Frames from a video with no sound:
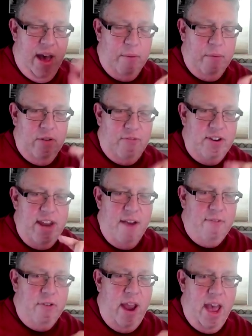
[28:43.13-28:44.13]
that would have
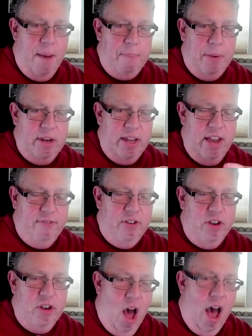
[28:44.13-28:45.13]
never happened
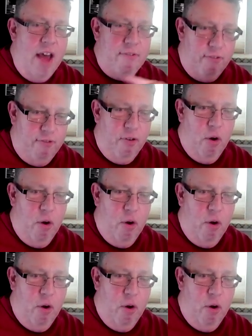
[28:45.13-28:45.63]
if not